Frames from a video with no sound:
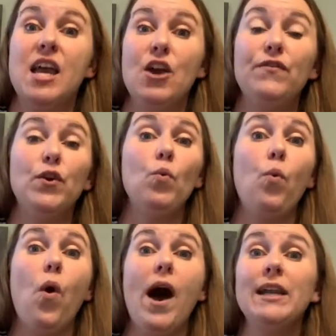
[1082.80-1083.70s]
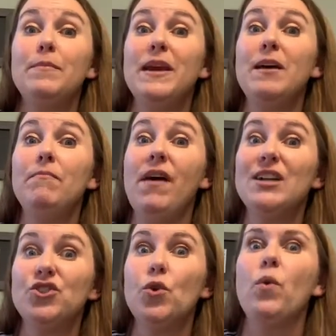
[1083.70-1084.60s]
If you want to be a
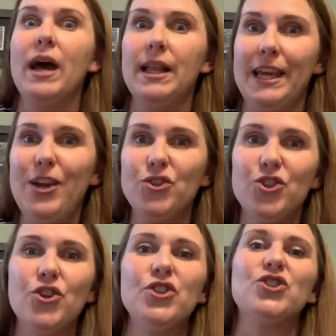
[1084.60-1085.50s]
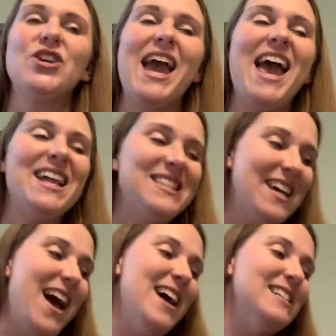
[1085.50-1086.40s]
monster, well, here's your chance,
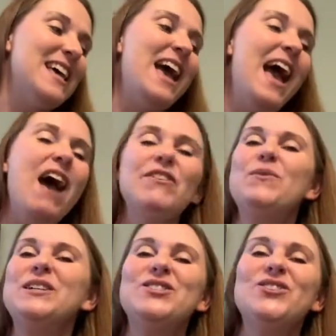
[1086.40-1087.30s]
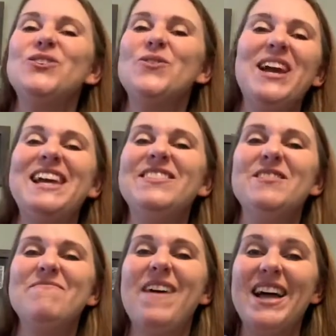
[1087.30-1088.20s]
cause everyone's doing
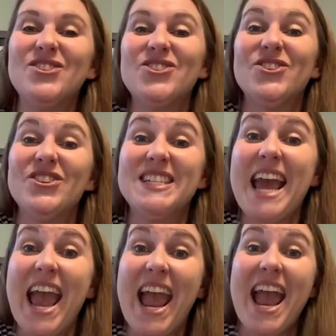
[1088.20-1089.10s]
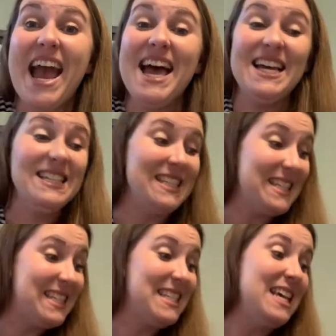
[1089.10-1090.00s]
the monster
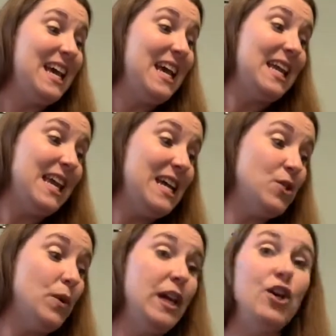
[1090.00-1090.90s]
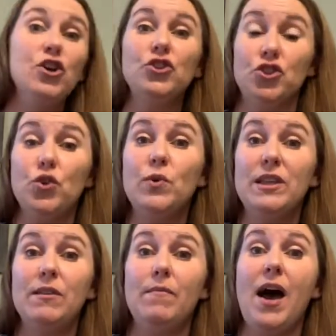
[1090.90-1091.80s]
dance. Yes, we're
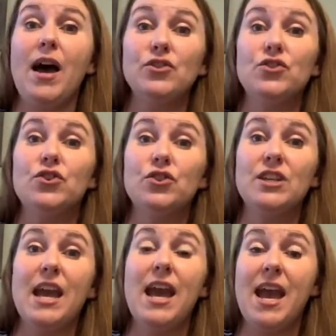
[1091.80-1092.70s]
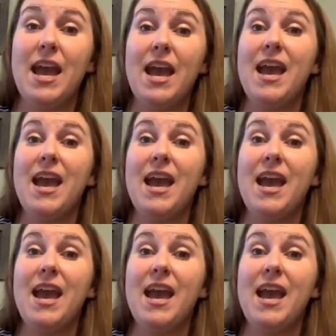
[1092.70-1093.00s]
doing the monster dance.